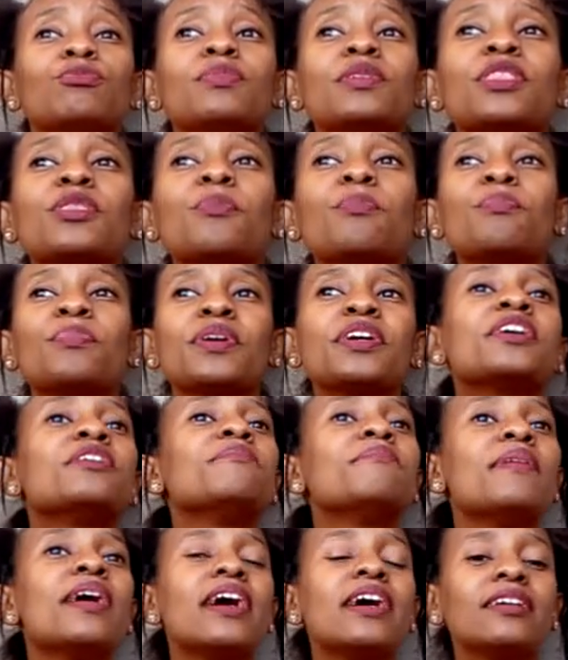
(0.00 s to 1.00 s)
the bigger
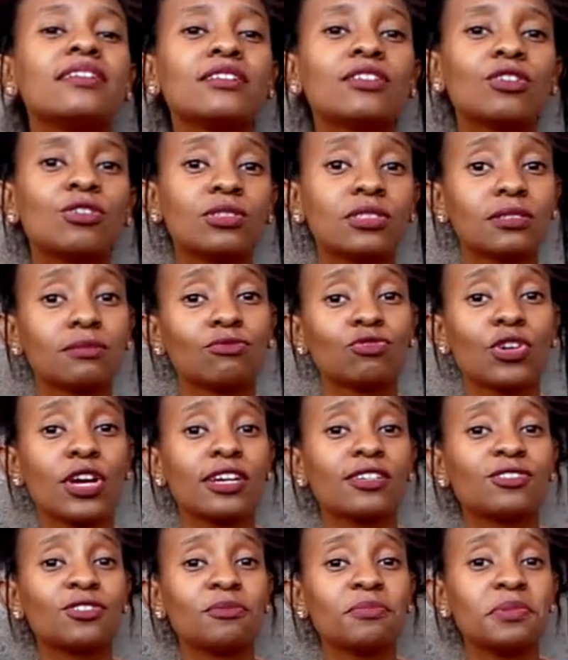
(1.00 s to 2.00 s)
man, because I'm
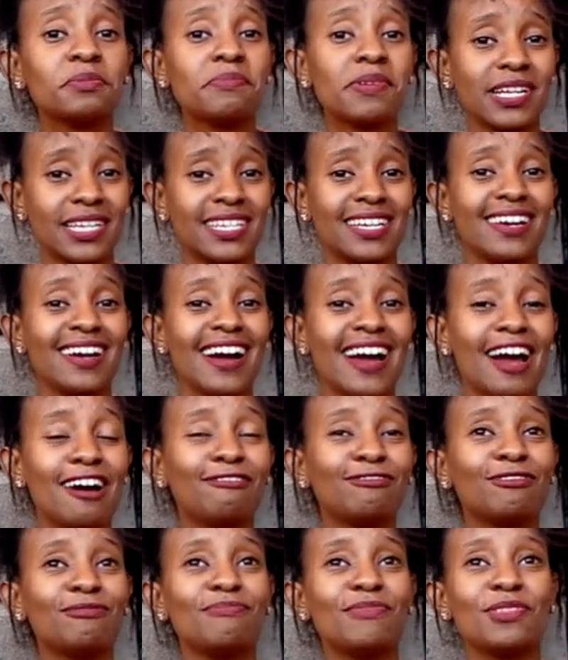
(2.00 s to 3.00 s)
trying to be better. I
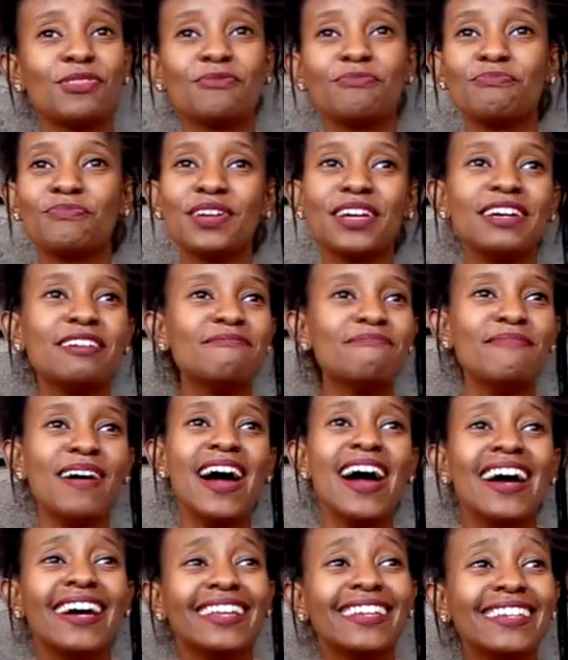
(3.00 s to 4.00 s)
have to be the bigger man
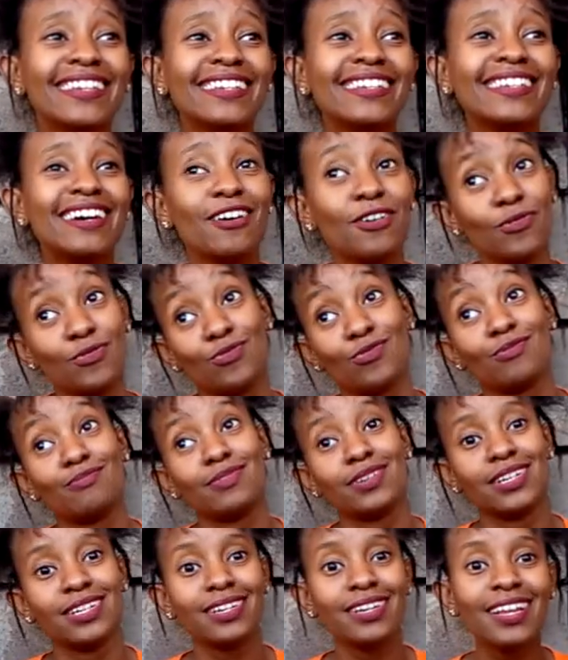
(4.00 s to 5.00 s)
or
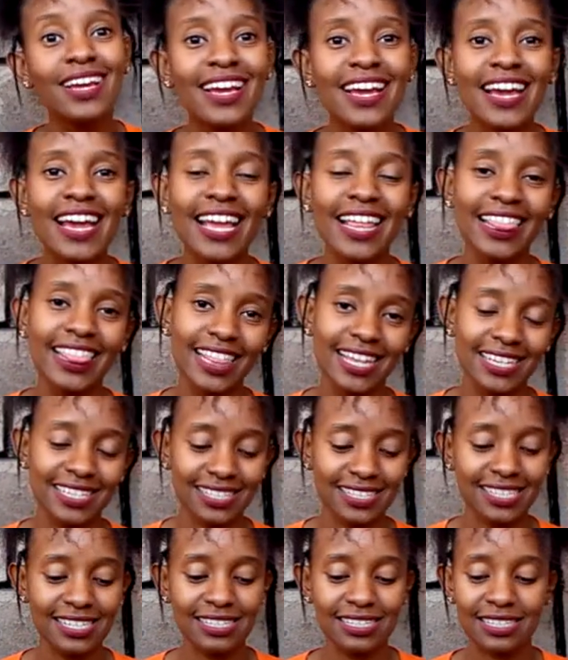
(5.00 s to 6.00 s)
woman in
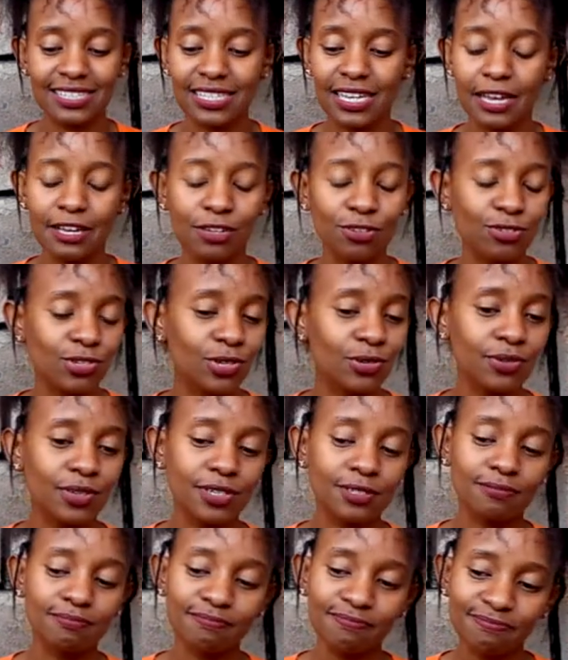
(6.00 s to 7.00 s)
this, and say, you know
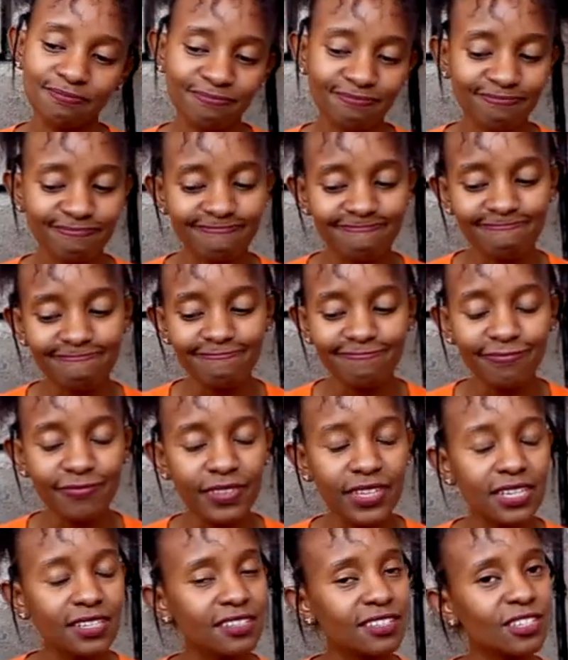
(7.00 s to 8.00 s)
what,
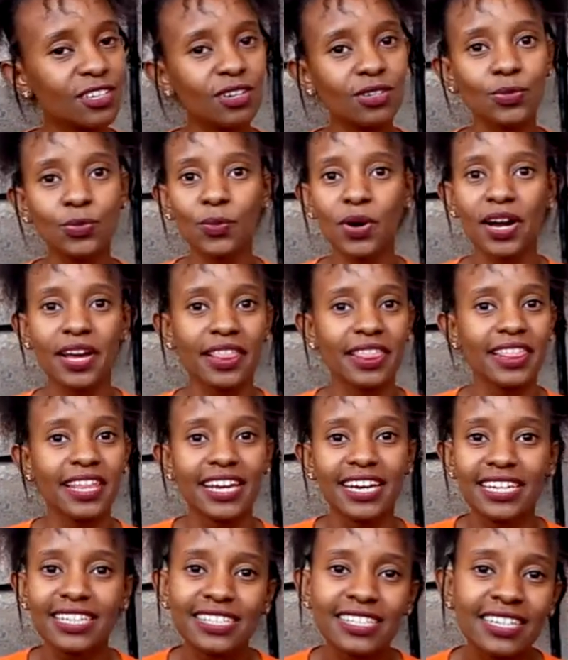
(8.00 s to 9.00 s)
it's not worth
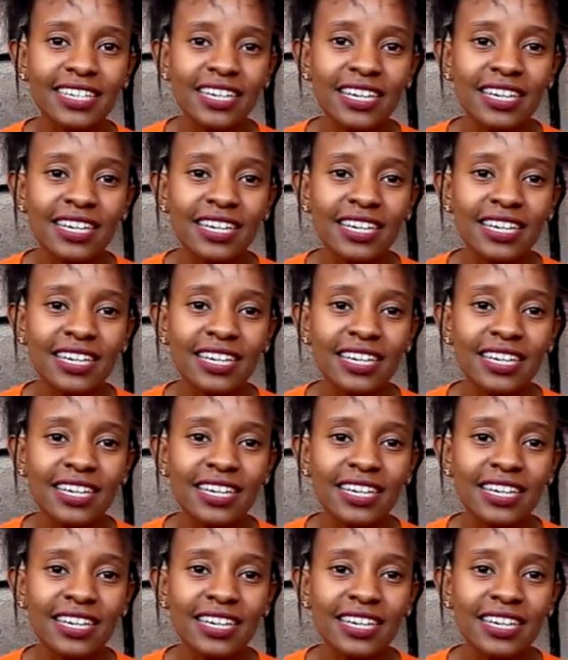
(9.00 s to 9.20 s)
it.